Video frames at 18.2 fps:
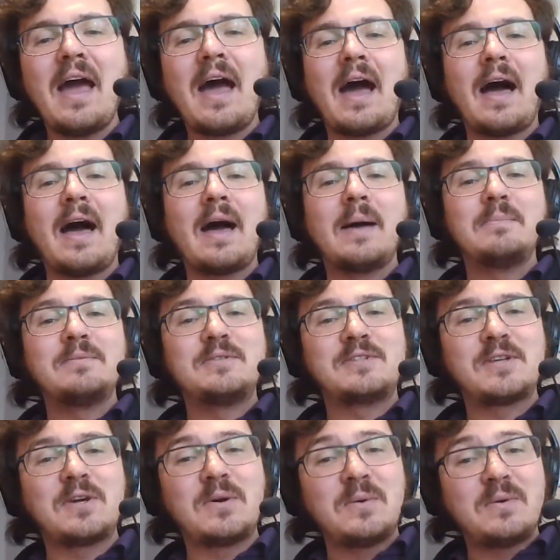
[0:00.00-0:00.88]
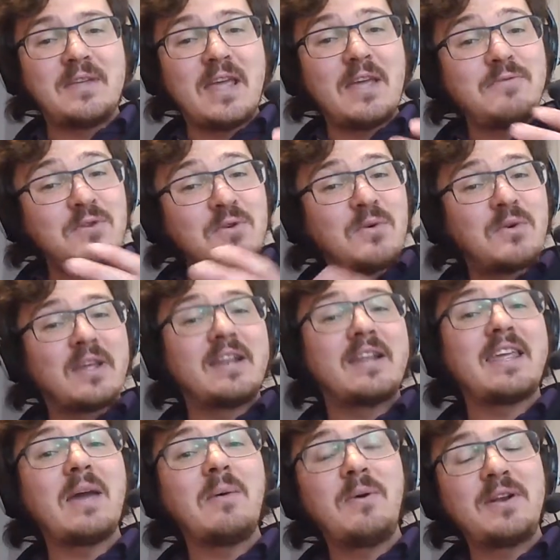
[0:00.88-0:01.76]
Um, so if you
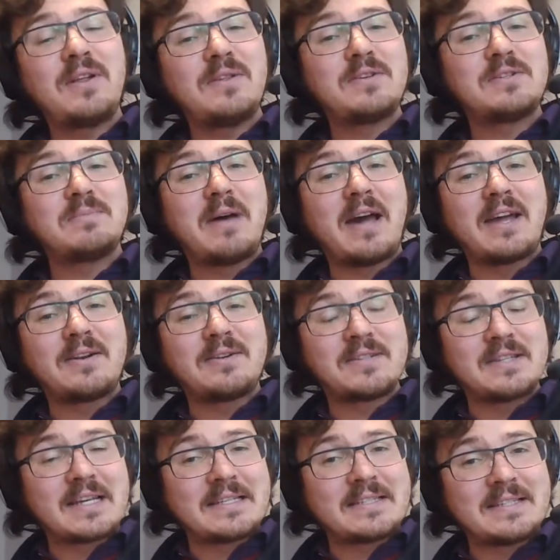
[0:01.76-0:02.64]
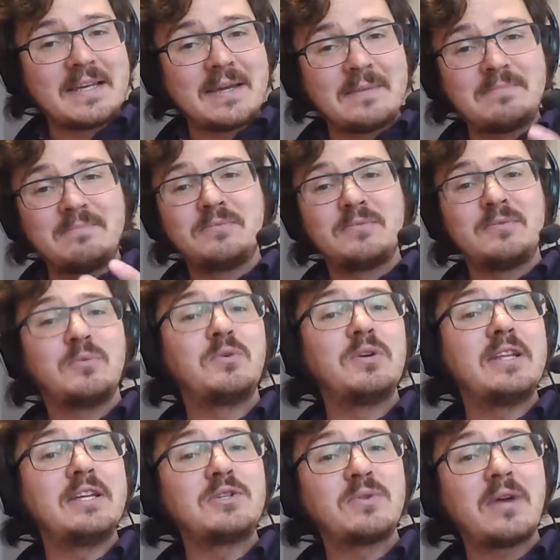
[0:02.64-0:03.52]
can get one of those miners, like I said,
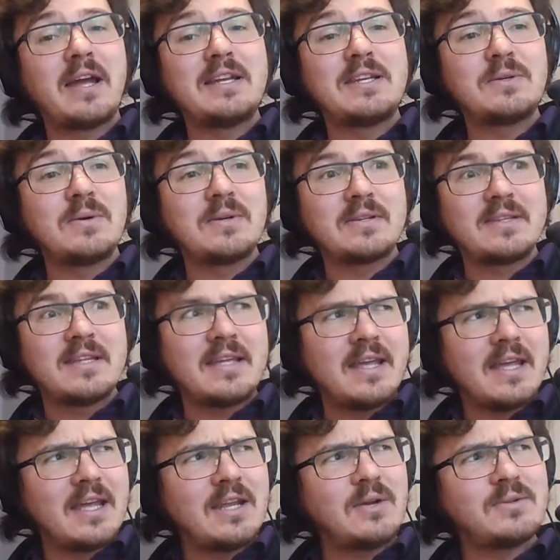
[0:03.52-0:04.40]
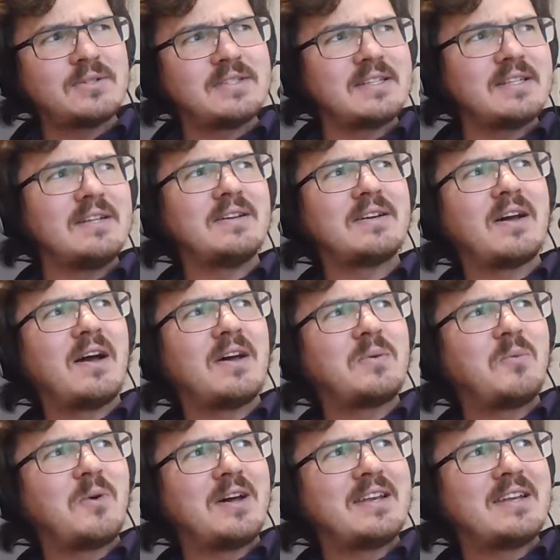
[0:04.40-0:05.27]
really try and do it. The
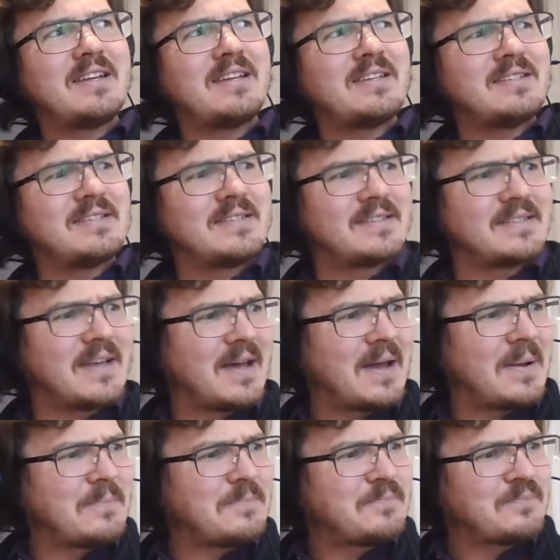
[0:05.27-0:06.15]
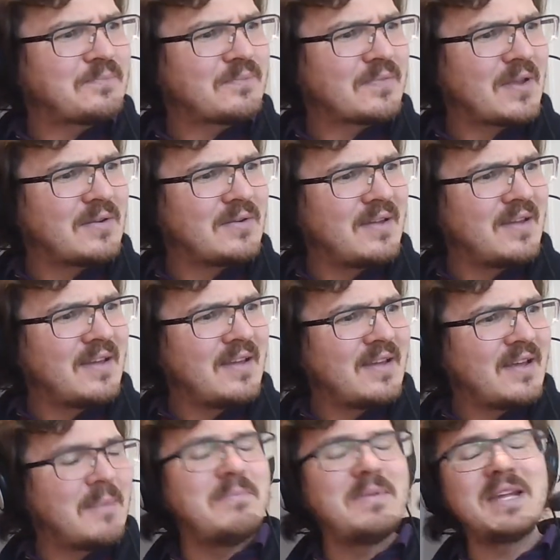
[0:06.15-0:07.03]
InnoSilicon one is um,
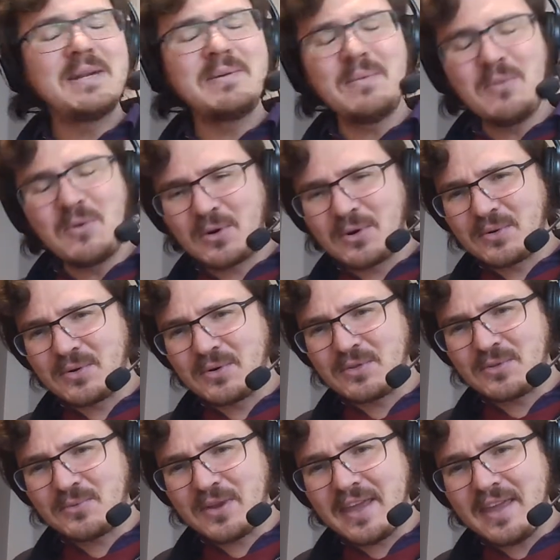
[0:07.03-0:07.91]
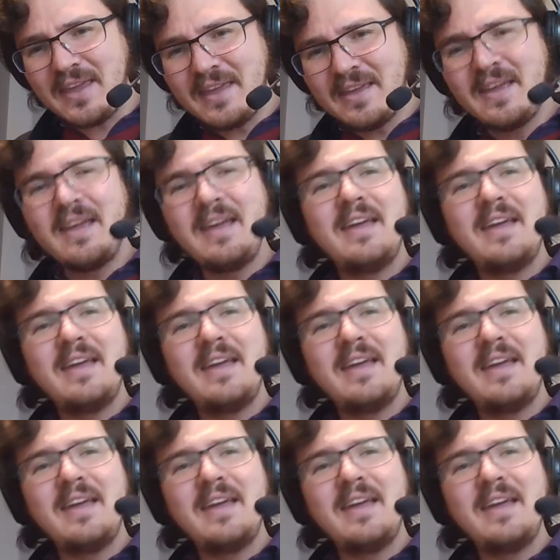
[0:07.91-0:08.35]
a minimum order of three,